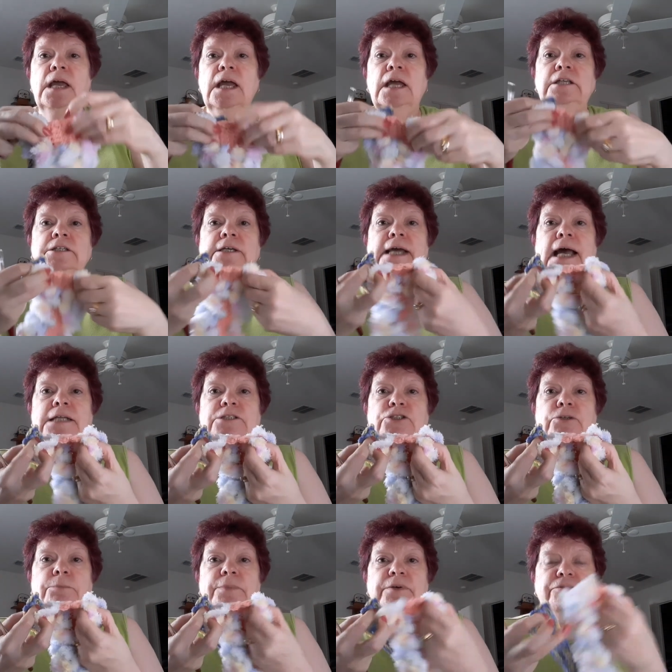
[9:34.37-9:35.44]
and you got
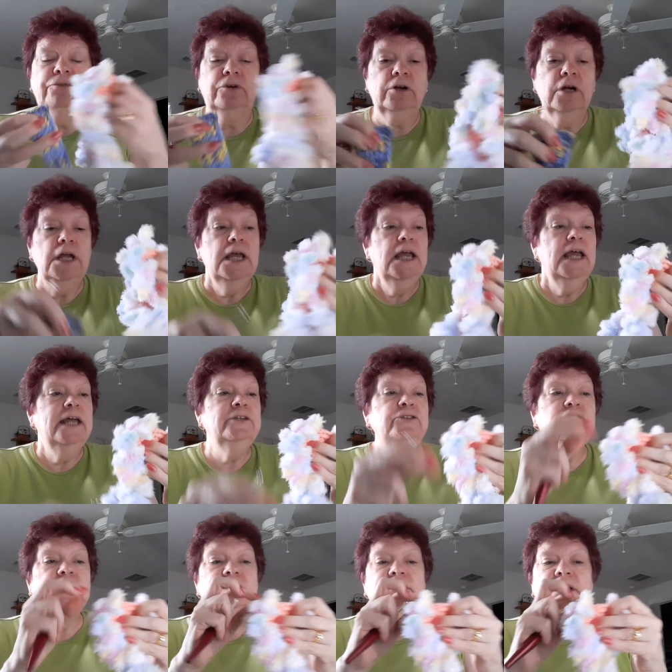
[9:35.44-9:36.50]
your Biffer. And
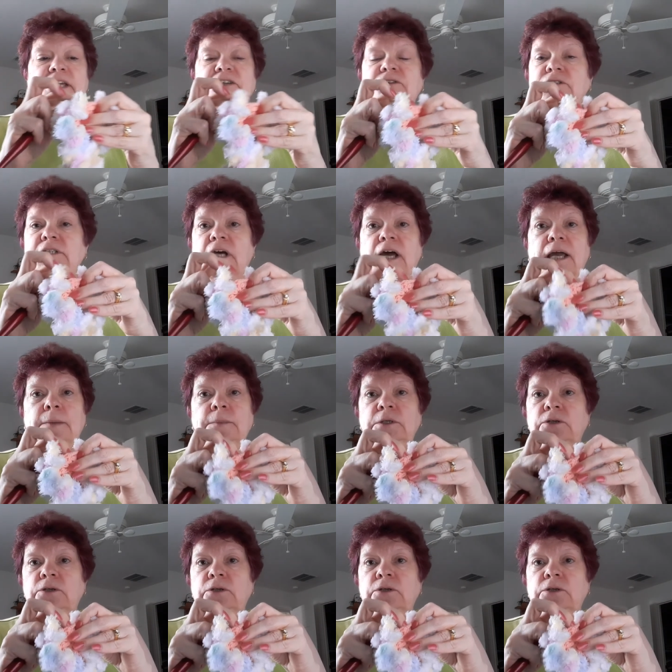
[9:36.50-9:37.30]
you just take your time.